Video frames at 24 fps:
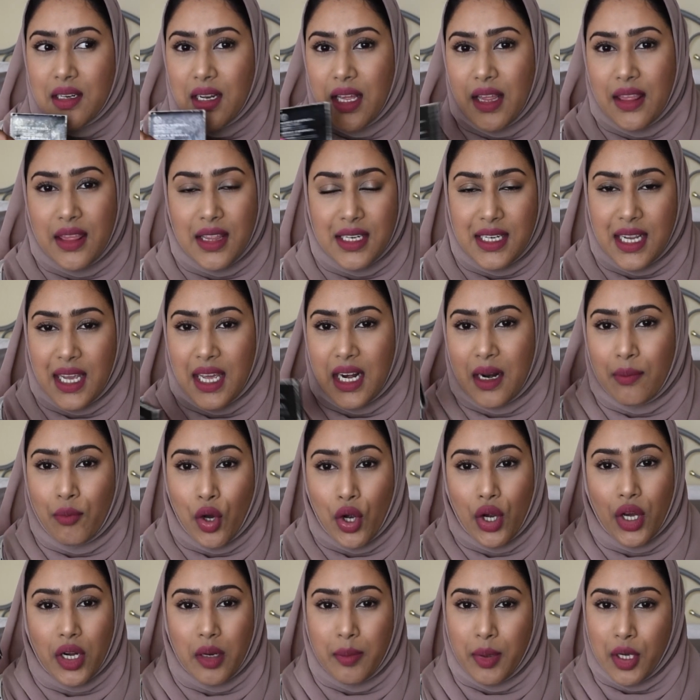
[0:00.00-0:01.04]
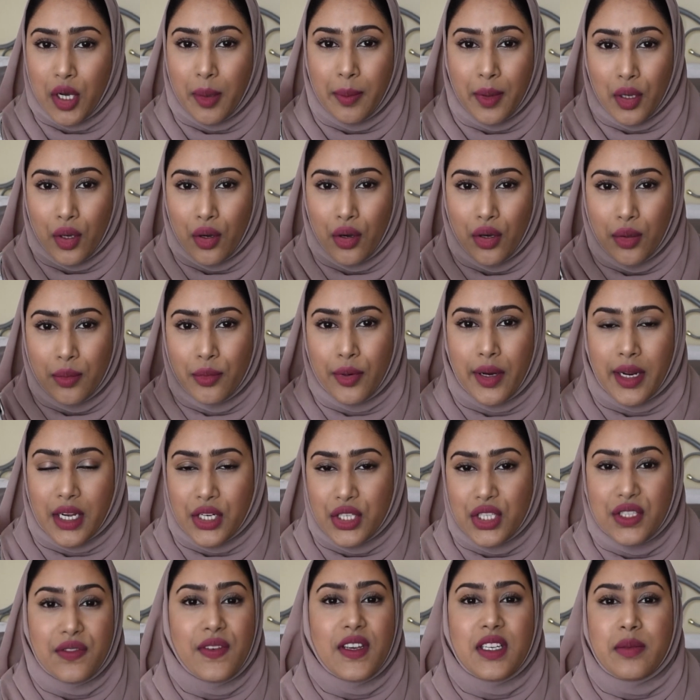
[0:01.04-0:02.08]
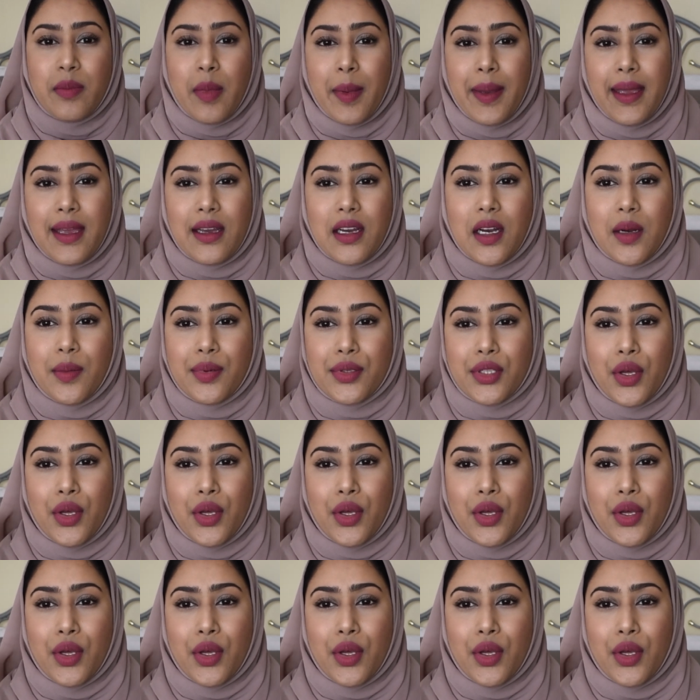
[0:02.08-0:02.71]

in the day and I'm not going to be coming home, where I can just fix my makeup.